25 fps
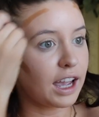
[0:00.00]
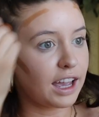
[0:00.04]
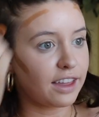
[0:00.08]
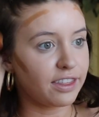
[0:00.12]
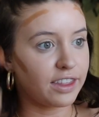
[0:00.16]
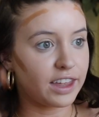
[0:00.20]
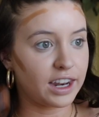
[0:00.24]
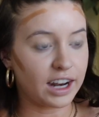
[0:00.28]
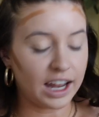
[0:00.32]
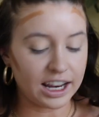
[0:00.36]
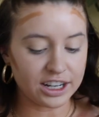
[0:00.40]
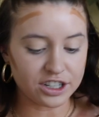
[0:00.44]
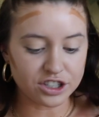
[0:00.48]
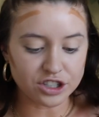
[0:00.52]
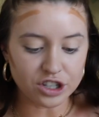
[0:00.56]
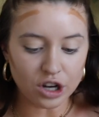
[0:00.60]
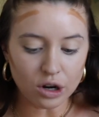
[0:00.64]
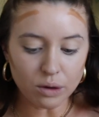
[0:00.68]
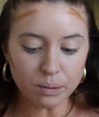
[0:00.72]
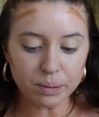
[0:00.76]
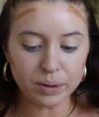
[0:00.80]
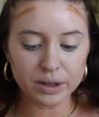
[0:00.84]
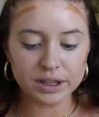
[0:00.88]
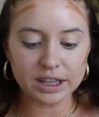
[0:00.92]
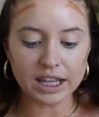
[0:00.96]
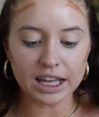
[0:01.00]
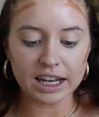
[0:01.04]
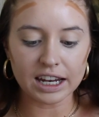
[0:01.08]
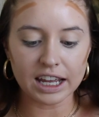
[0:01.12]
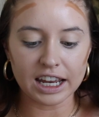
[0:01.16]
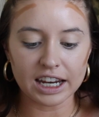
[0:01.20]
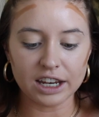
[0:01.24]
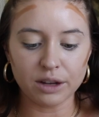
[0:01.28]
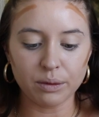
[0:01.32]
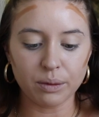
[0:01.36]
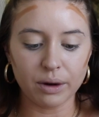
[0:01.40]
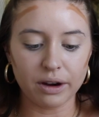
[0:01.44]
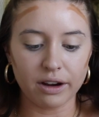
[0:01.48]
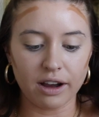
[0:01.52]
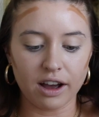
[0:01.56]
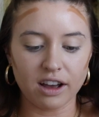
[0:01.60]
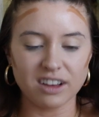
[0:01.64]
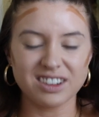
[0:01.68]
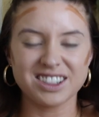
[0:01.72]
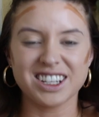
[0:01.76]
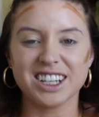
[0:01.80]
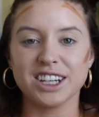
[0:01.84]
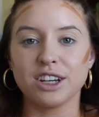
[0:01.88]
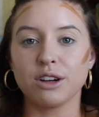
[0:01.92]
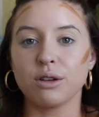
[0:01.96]
And then I don't put that anywhere
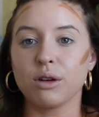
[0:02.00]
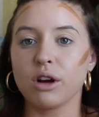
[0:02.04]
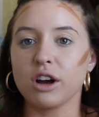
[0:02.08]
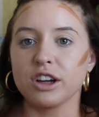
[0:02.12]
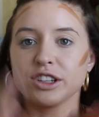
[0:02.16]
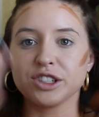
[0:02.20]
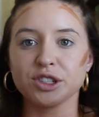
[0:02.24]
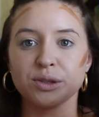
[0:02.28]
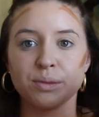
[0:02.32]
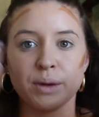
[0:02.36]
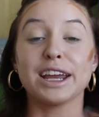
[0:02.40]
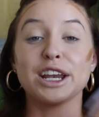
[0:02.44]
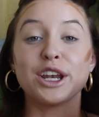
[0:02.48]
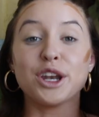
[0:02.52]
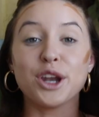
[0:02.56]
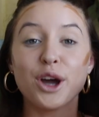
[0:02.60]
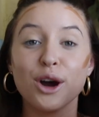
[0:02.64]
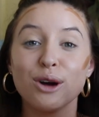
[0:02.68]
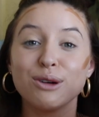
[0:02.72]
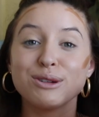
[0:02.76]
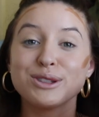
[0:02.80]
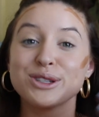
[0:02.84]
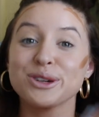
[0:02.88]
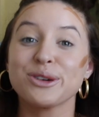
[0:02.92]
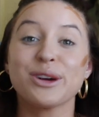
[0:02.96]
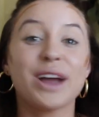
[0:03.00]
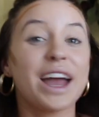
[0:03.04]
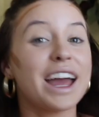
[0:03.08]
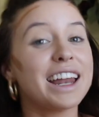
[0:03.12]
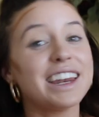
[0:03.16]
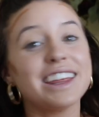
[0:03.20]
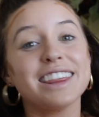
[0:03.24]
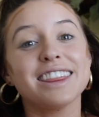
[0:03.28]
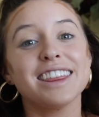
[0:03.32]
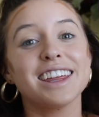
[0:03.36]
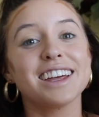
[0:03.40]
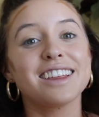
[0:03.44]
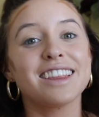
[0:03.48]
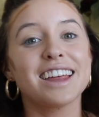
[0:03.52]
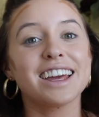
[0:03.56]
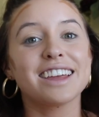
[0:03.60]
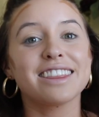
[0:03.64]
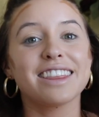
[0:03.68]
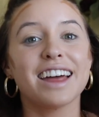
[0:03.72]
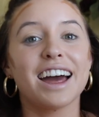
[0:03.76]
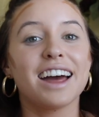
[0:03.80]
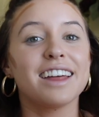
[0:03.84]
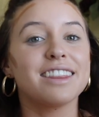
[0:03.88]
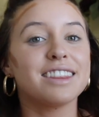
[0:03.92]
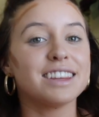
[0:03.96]
else. I don't contour my nose or anything
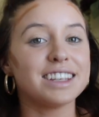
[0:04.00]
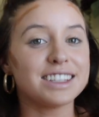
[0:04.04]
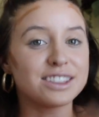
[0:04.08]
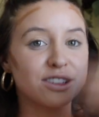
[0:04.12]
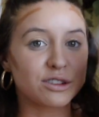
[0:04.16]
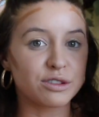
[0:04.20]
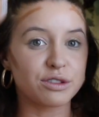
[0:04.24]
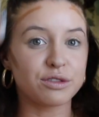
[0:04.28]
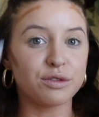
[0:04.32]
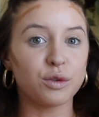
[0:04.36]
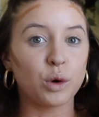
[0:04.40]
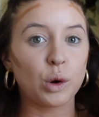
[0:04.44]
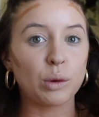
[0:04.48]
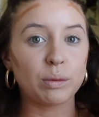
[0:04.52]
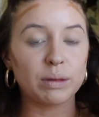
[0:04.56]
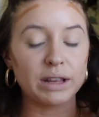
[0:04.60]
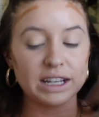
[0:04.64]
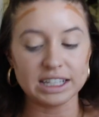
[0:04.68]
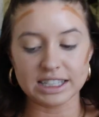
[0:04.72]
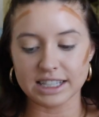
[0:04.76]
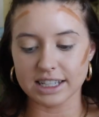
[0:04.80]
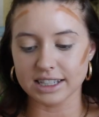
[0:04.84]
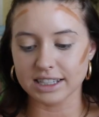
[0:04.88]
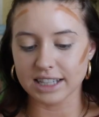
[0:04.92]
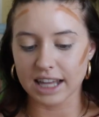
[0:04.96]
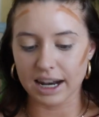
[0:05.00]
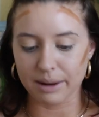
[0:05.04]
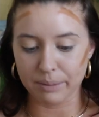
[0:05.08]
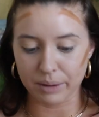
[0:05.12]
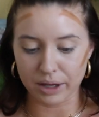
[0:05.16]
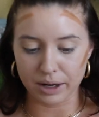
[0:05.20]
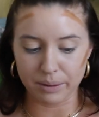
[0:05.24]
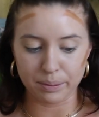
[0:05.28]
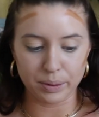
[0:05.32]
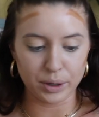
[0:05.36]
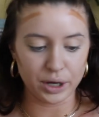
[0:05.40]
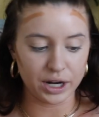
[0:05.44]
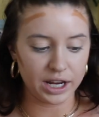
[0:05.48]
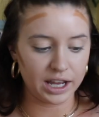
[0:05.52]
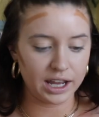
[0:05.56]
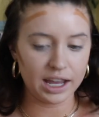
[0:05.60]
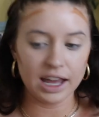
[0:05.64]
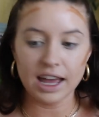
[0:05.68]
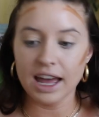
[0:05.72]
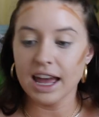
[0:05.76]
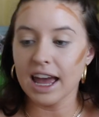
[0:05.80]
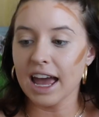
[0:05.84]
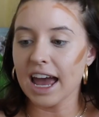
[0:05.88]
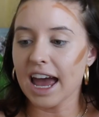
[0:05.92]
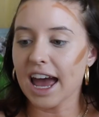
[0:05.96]
like that. These are the four places that I'm gonna put
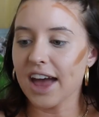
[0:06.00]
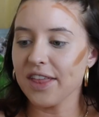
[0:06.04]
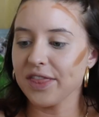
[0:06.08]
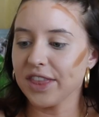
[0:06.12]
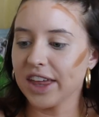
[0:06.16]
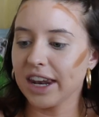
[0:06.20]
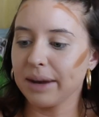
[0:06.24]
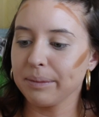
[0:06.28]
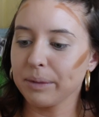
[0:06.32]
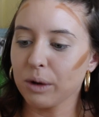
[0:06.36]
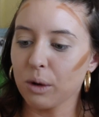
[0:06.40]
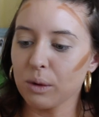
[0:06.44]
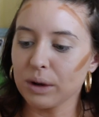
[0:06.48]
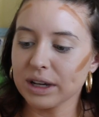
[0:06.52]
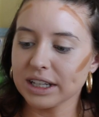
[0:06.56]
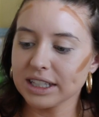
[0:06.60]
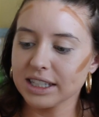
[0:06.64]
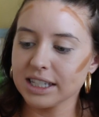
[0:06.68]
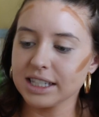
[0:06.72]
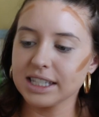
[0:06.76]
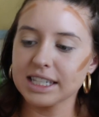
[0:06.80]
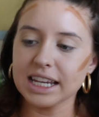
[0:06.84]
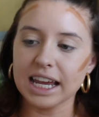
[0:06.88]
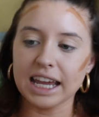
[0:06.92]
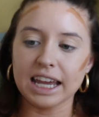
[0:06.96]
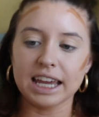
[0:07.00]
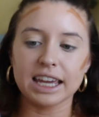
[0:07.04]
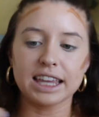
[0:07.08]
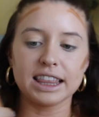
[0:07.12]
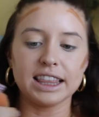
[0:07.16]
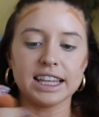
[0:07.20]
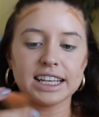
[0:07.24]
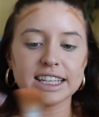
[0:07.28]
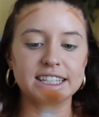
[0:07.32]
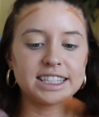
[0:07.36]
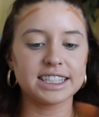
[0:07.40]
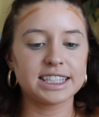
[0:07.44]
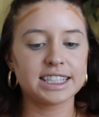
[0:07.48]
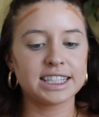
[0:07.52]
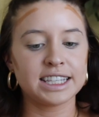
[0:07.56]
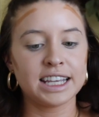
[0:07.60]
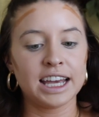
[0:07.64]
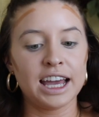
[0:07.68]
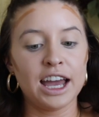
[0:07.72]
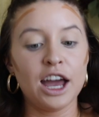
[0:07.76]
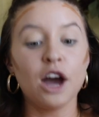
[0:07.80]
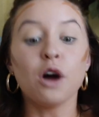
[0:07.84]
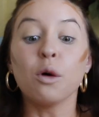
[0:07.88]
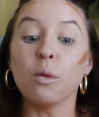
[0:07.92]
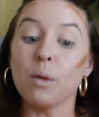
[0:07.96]
it. And then I'm going to take this
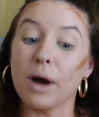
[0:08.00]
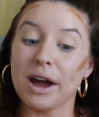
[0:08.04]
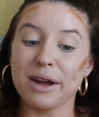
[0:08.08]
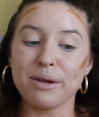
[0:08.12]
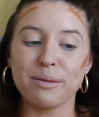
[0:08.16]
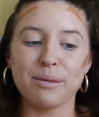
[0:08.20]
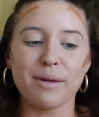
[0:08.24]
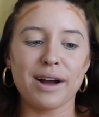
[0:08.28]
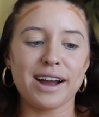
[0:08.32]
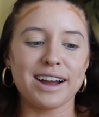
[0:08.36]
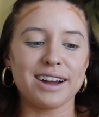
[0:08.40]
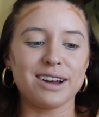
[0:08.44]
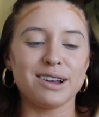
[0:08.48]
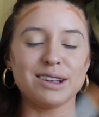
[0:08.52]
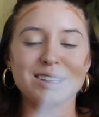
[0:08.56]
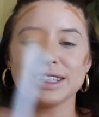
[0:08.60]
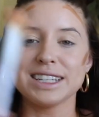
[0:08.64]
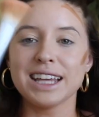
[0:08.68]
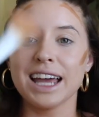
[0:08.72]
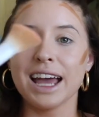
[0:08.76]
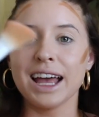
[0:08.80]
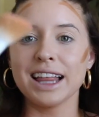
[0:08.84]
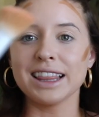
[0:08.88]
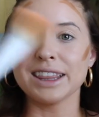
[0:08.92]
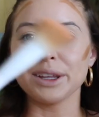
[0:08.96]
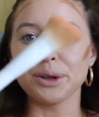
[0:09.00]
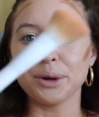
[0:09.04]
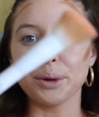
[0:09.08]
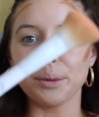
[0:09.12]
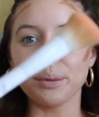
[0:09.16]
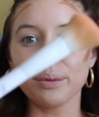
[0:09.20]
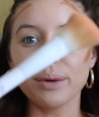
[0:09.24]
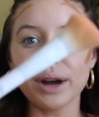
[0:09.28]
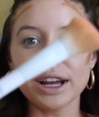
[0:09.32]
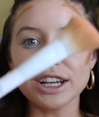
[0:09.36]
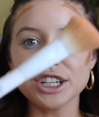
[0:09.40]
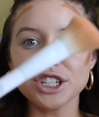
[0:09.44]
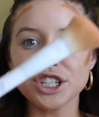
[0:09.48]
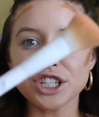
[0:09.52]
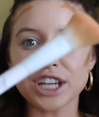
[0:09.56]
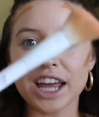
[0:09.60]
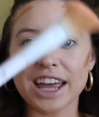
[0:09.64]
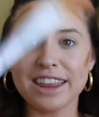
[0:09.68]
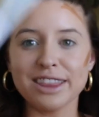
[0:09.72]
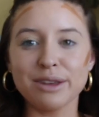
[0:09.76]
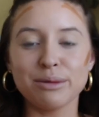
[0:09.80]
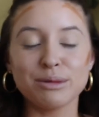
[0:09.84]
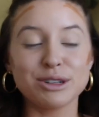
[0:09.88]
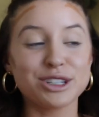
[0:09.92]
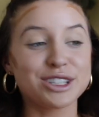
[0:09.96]
Wet n Wild little brush
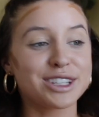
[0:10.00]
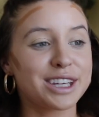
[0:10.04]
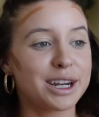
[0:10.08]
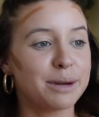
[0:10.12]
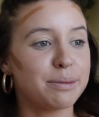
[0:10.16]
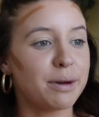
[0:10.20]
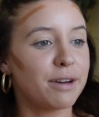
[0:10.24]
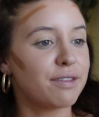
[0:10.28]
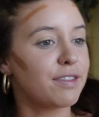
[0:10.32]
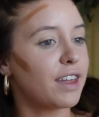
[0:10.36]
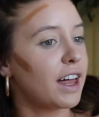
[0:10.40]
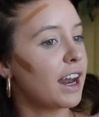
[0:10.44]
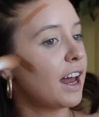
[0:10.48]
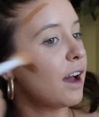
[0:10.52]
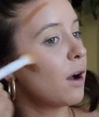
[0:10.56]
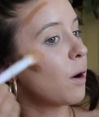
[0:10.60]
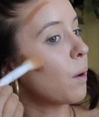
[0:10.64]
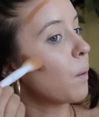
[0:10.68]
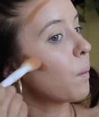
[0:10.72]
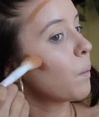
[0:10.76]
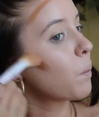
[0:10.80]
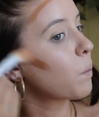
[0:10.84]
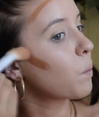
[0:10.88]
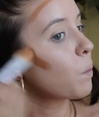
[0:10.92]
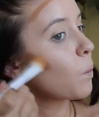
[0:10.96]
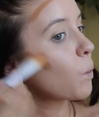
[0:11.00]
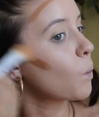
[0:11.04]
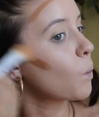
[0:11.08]
and then we're just gonna buff that out.